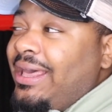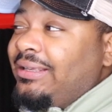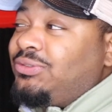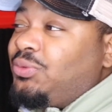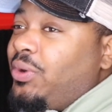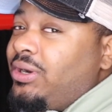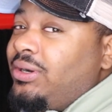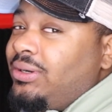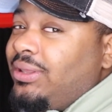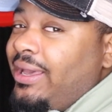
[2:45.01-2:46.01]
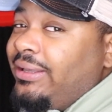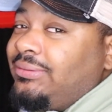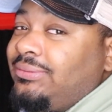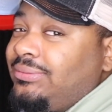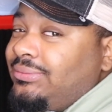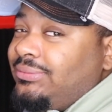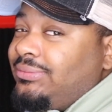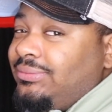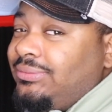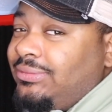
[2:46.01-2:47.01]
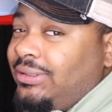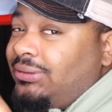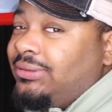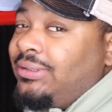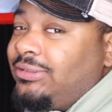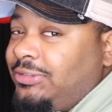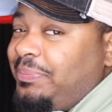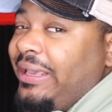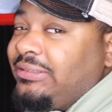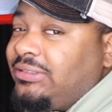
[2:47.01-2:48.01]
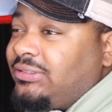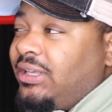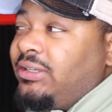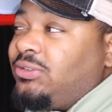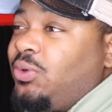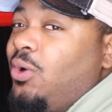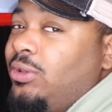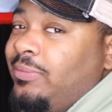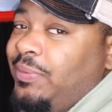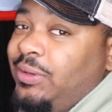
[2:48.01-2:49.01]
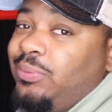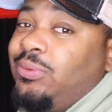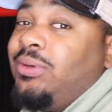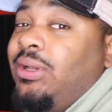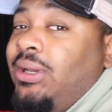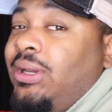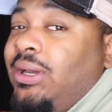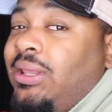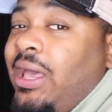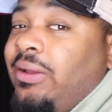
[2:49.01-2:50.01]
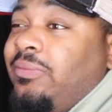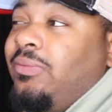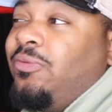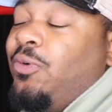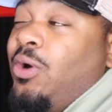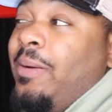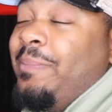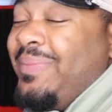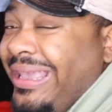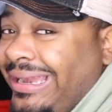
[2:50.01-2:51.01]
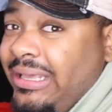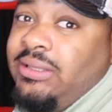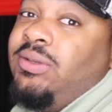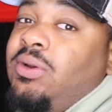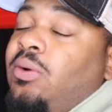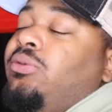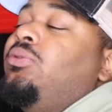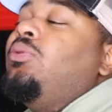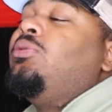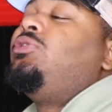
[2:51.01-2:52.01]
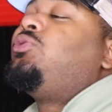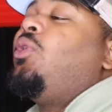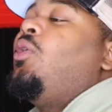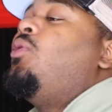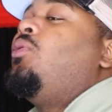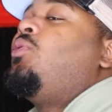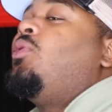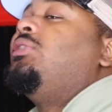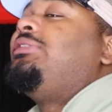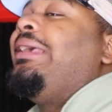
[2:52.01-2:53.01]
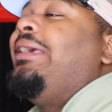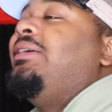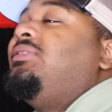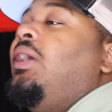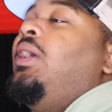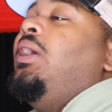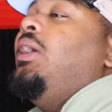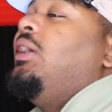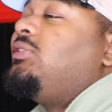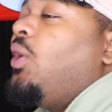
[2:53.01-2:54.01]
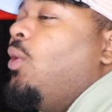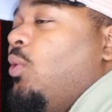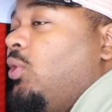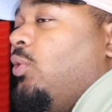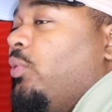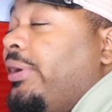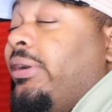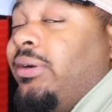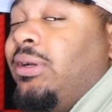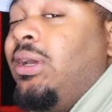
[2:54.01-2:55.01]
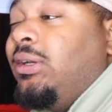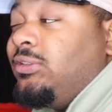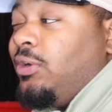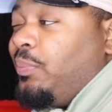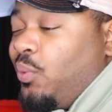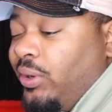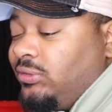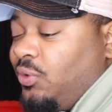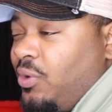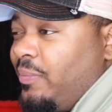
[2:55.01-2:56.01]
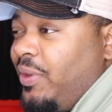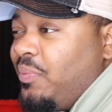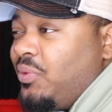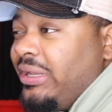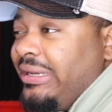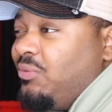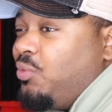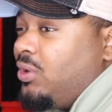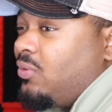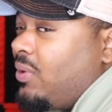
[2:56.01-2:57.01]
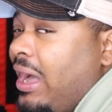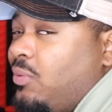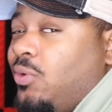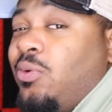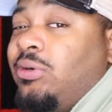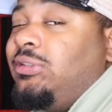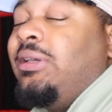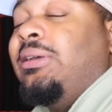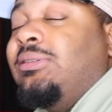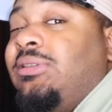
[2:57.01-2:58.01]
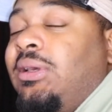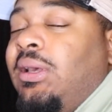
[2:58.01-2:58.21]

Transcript: Like Twitter, like the, the spaces, like trolling people. Like for a minute, you know, you troll Cortez his whole career to the point to where people didn't even want to rock with Cortez.